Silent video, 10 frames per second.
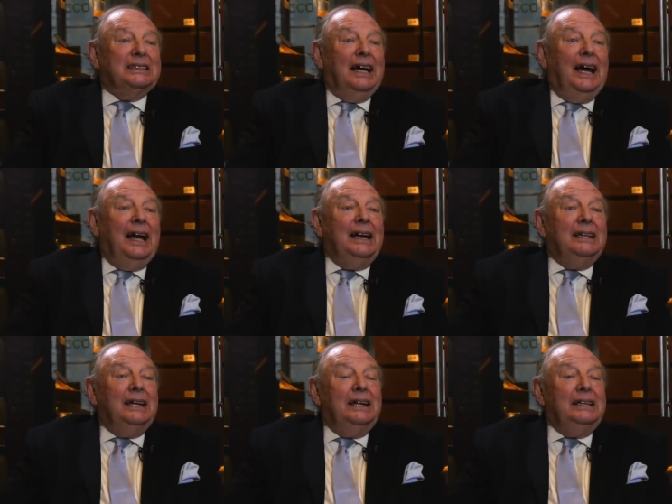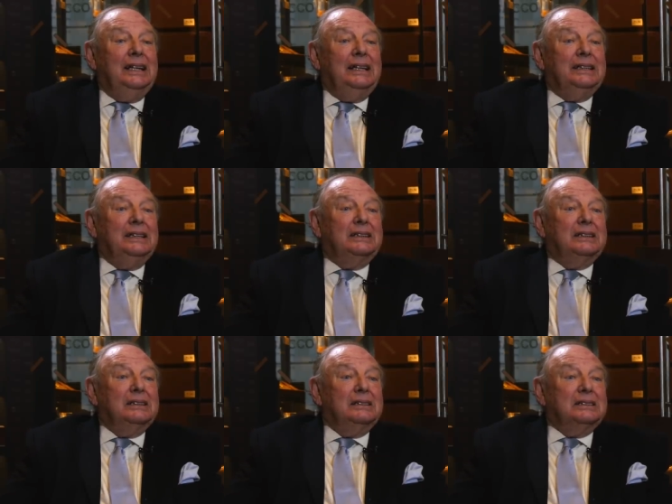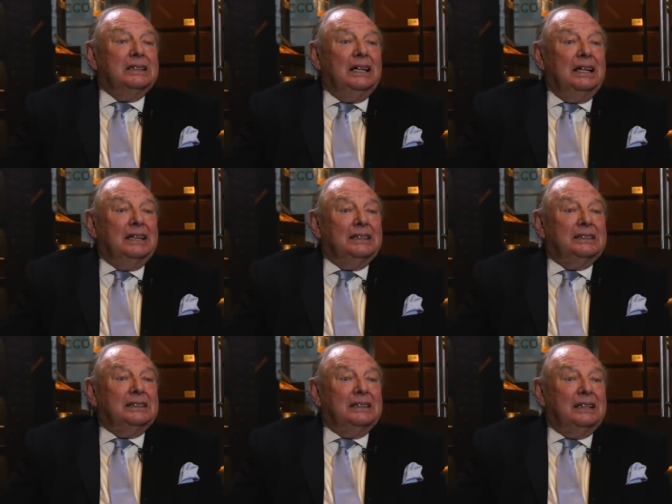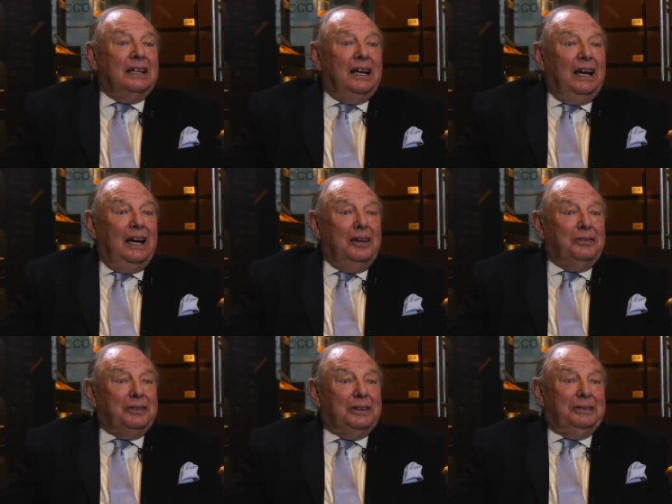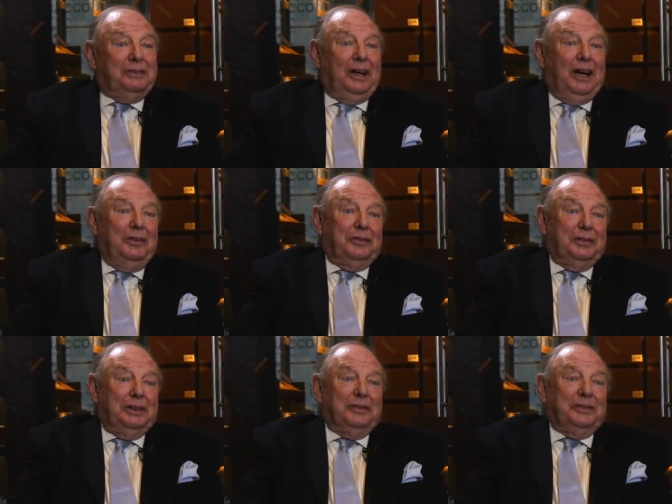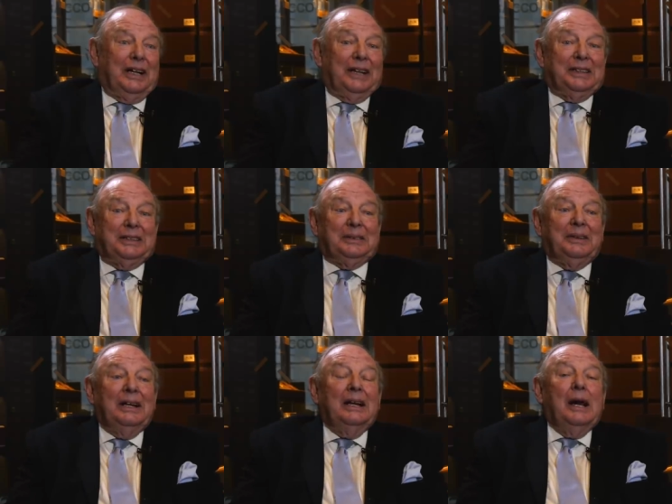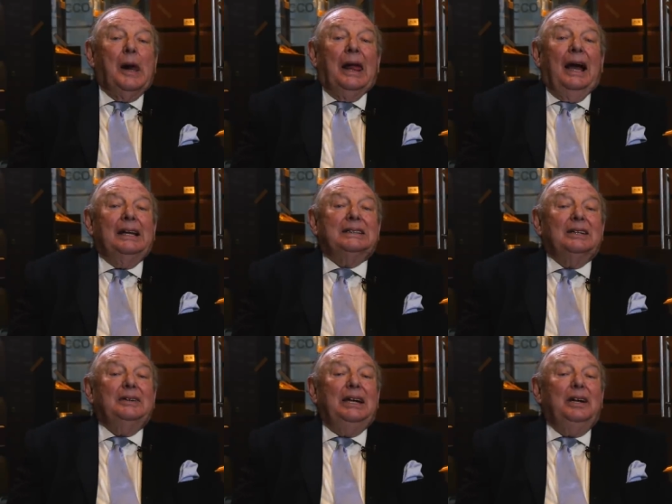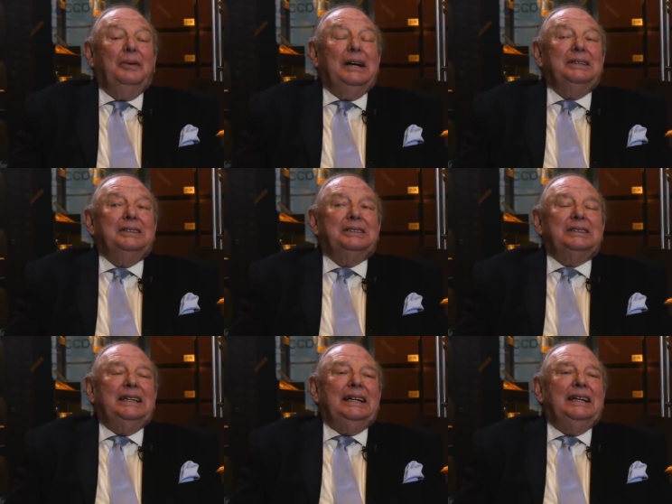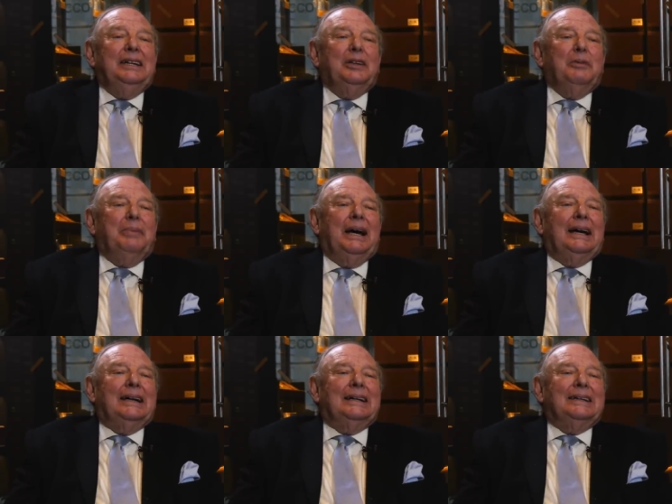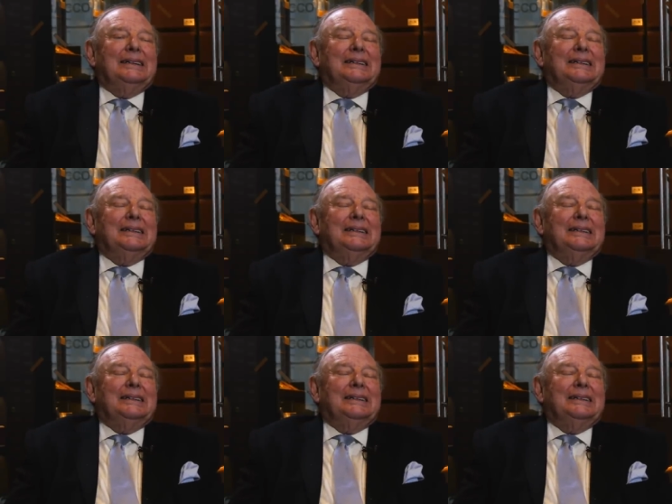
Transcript: ah, and yes. they needed cigars. Right over and over in France. Yeah. And so he went to see the buyer